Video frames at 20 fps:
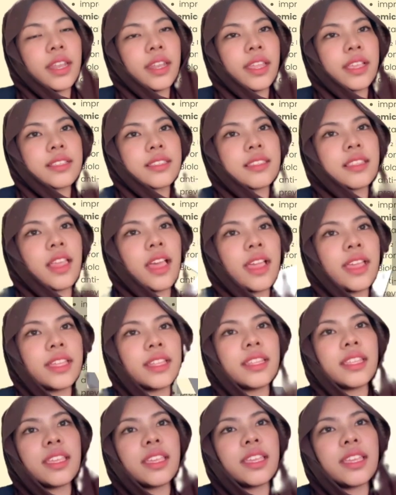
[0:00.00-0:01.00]
Next
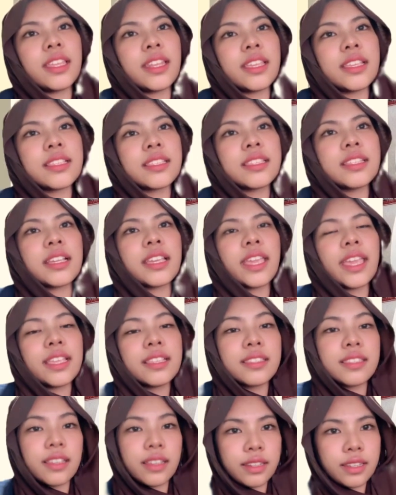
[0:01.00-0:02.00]
slide, it is the
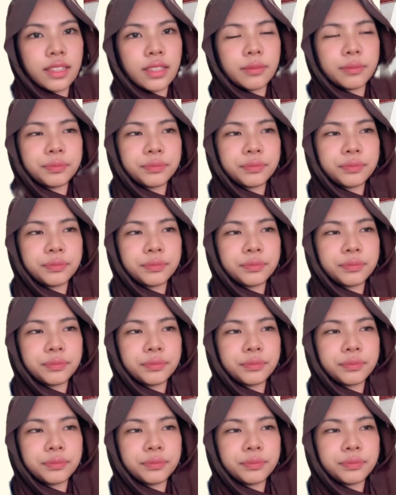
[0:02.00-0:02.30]
case study.